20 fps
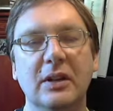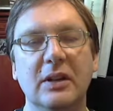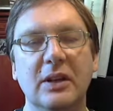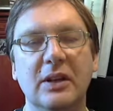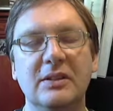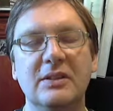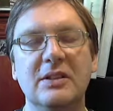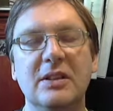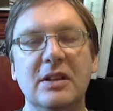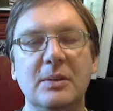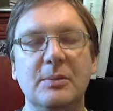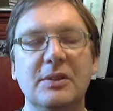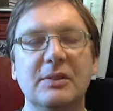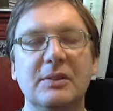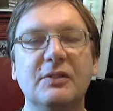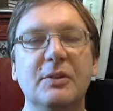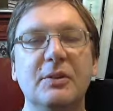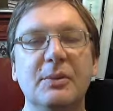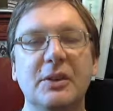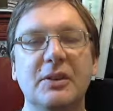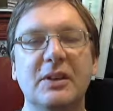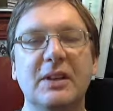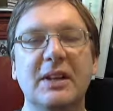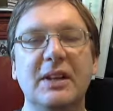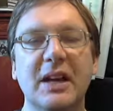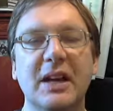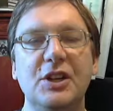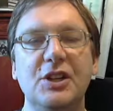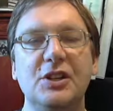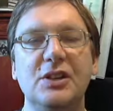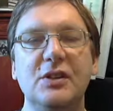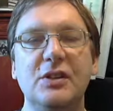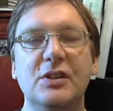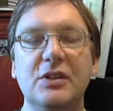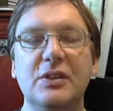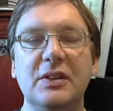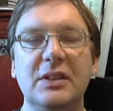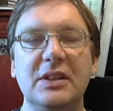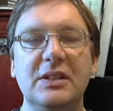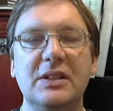In terms of communication,
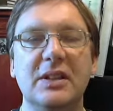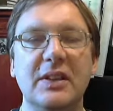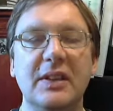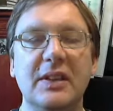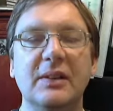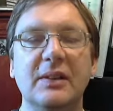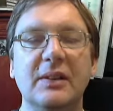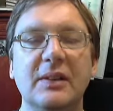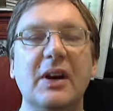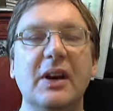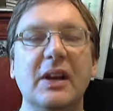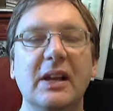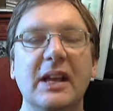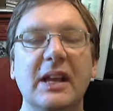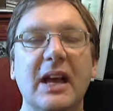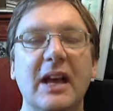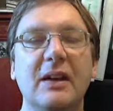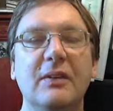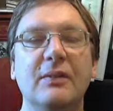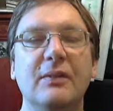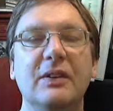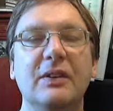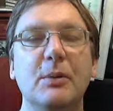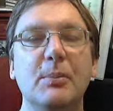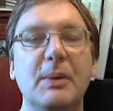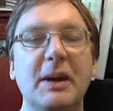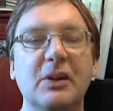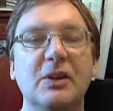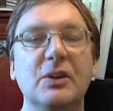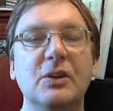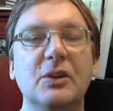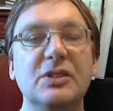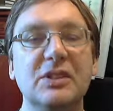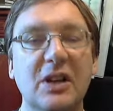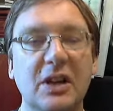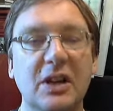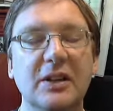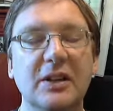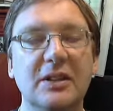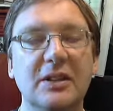you need to think very carefully about your
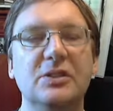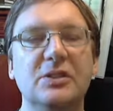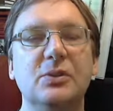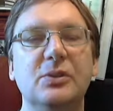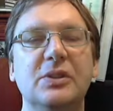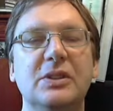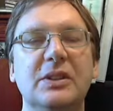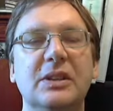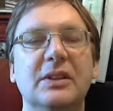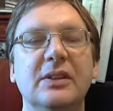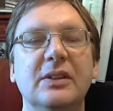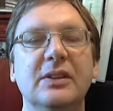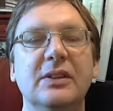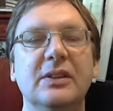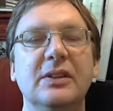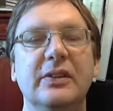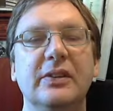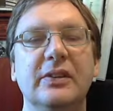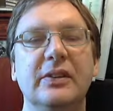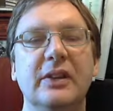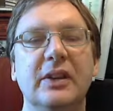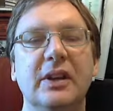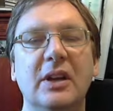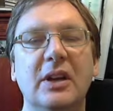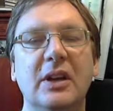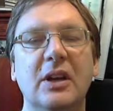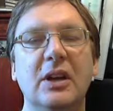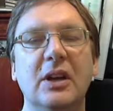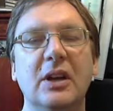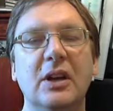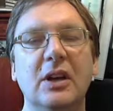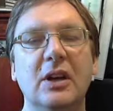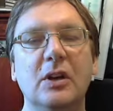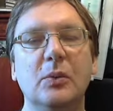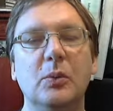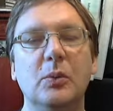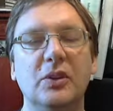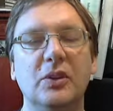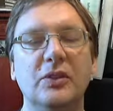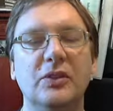target audience.
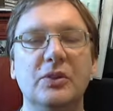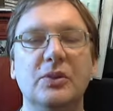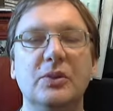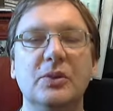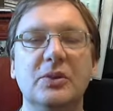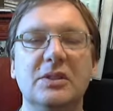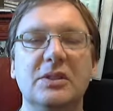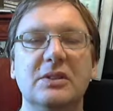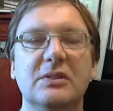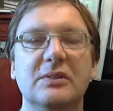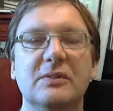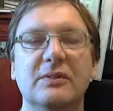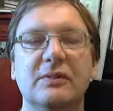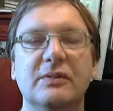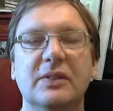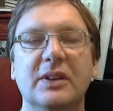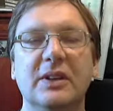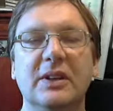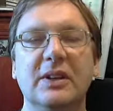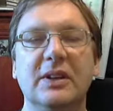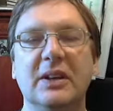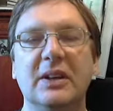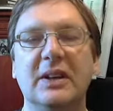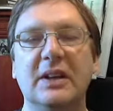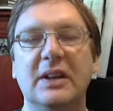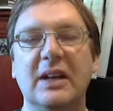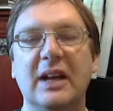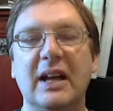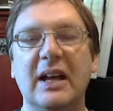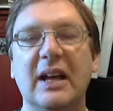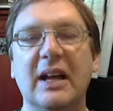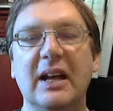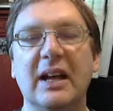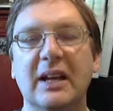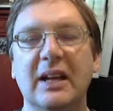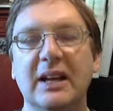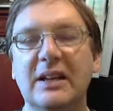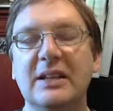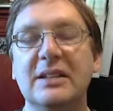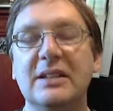What sort of
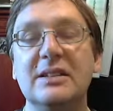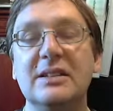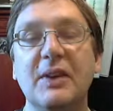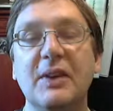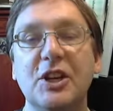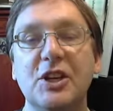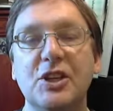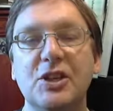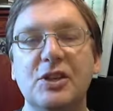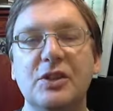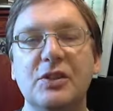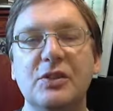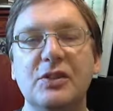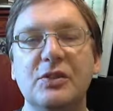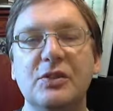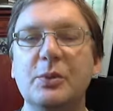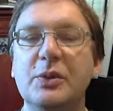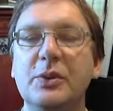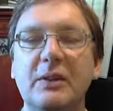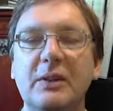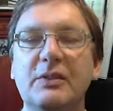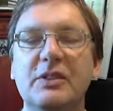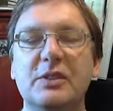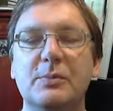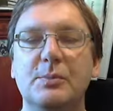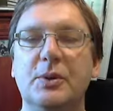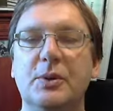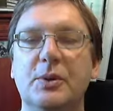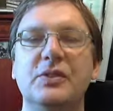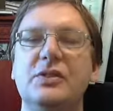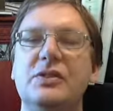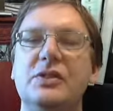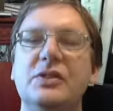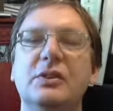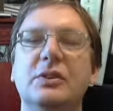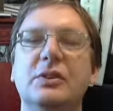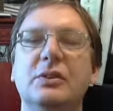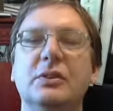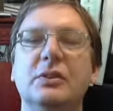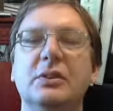interventions would they respond to?